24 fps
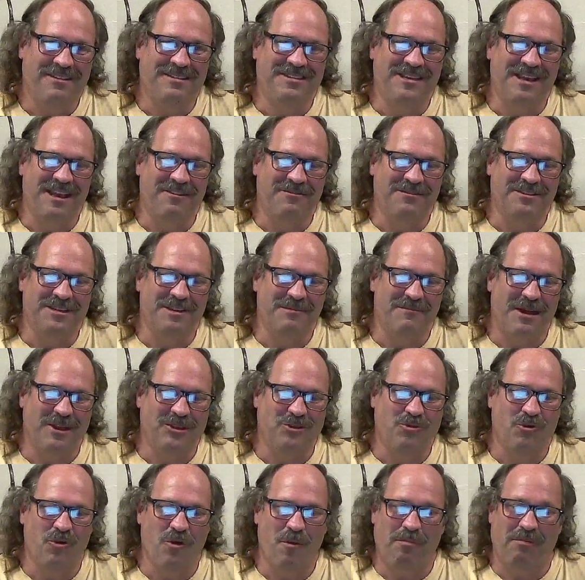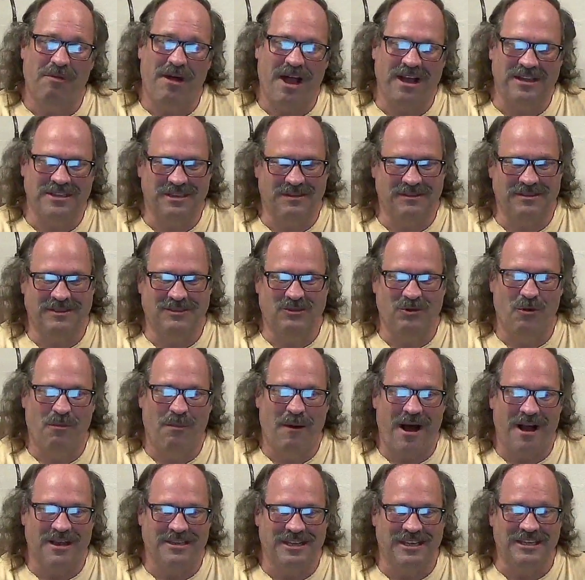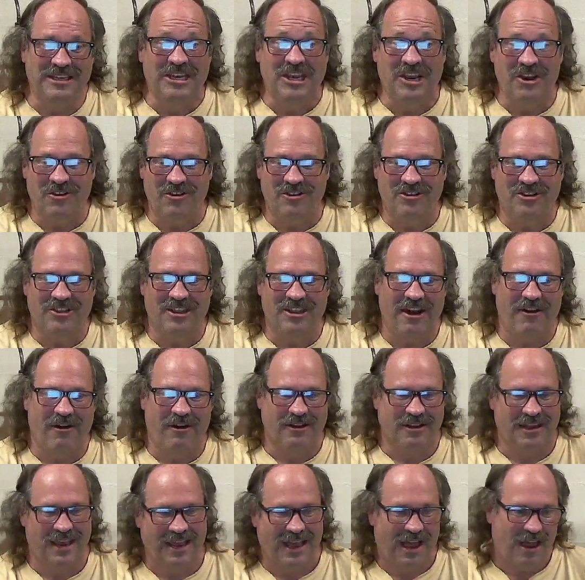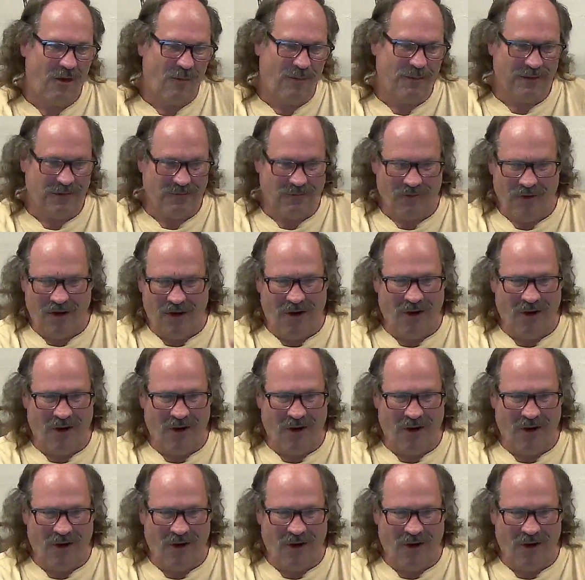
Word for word: It, it was in my toolbox, toolbox. And years later, it's like I opened,